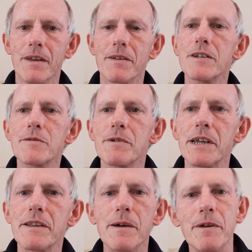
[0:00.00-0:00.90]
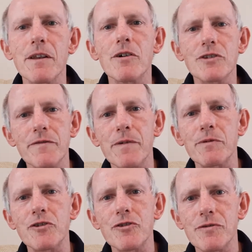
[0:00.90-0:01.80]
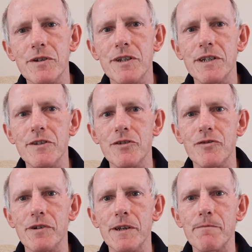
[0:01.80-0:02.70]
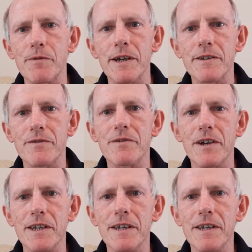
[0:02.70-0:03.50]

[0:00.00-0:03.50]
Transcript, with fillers: This week there'll be lots of opportunities to join in prayer through Thy